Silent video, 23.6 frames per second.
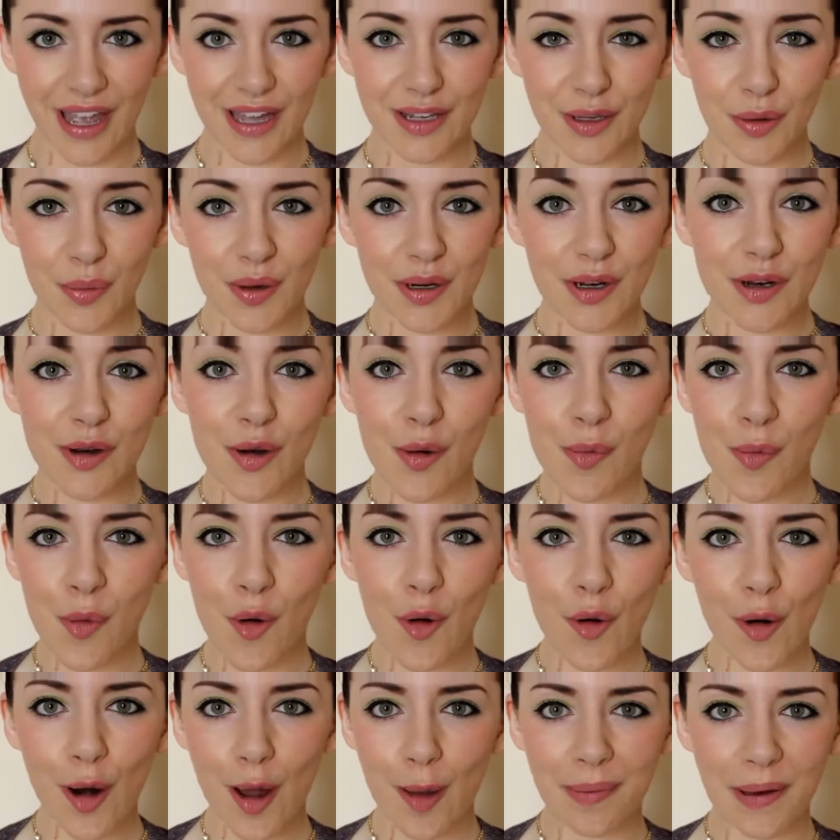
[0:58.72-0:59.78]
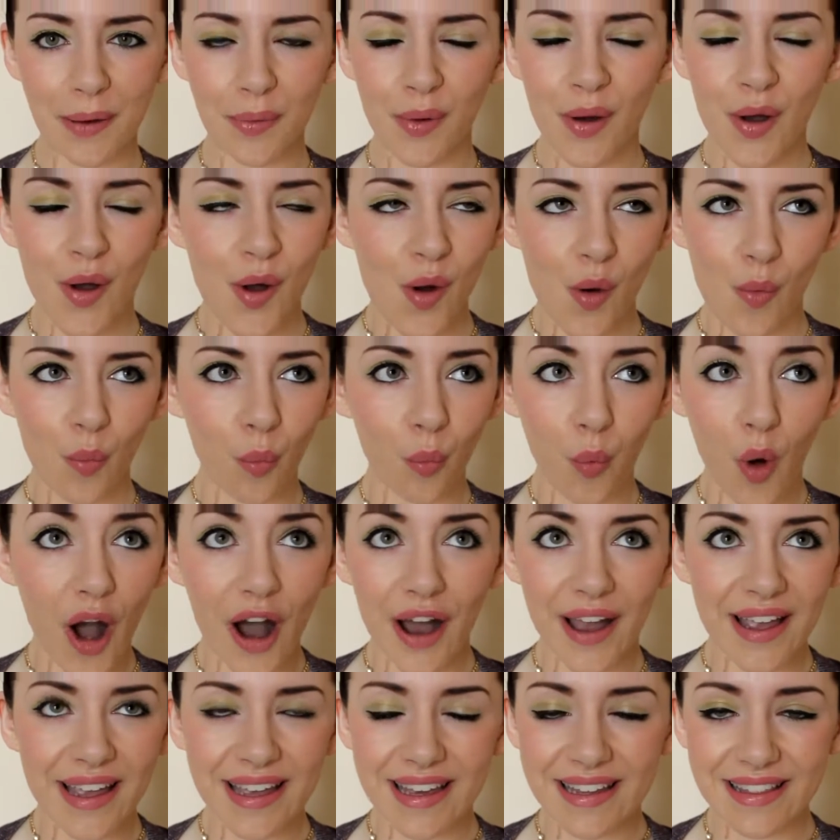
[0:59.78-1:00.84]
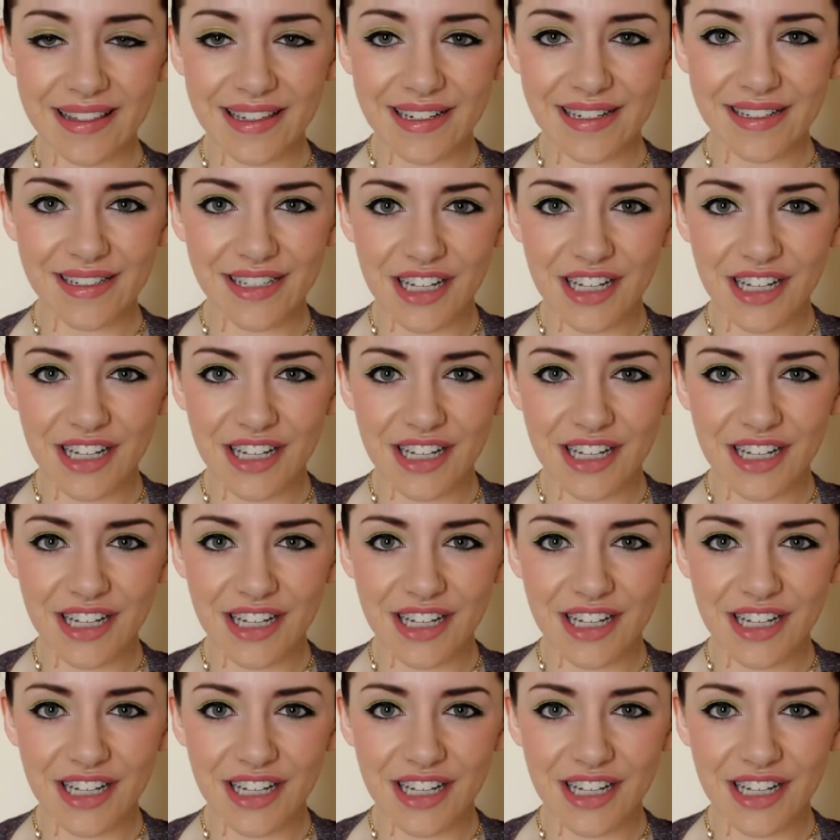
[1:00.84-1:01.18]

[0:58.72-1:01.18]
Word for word: and you want to know more about why and the